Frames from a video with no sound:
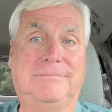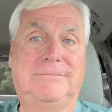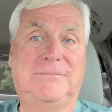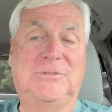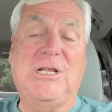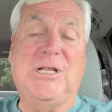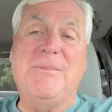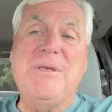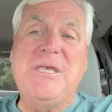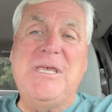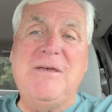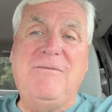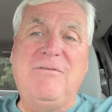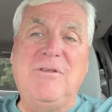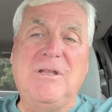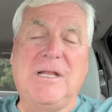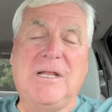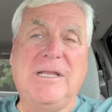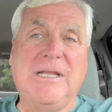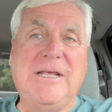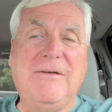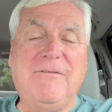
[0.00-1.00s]
So let me give you
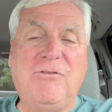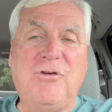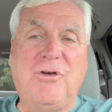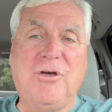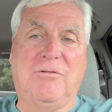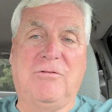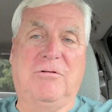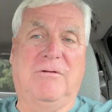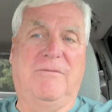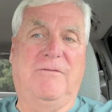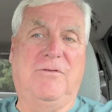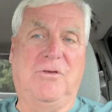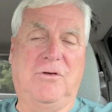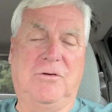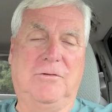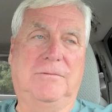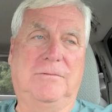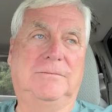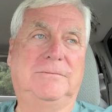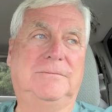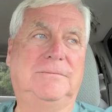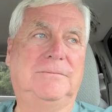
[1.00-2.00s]
the LiveGood
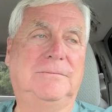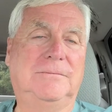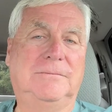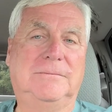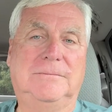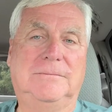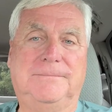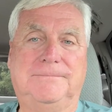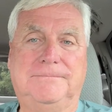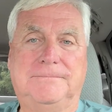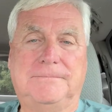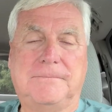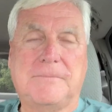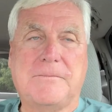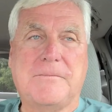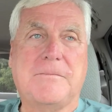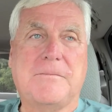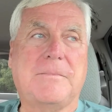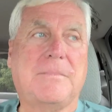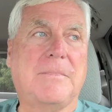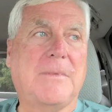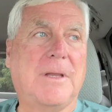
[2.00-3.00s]
review.
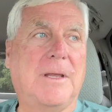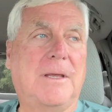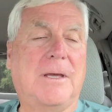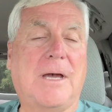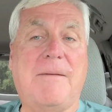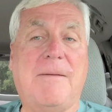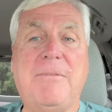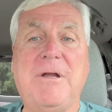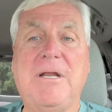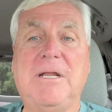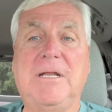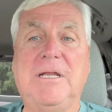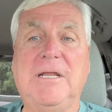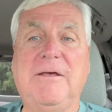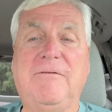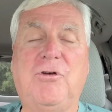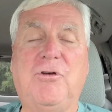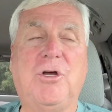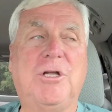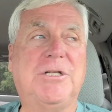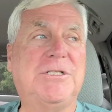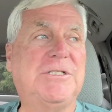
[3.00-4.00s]
I've been in
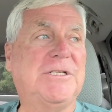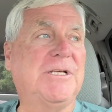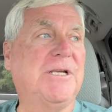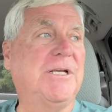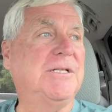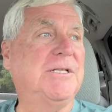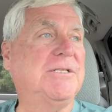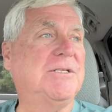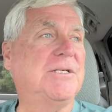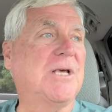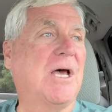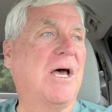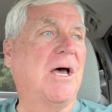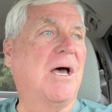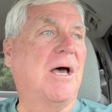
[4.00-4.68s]
LiveGood since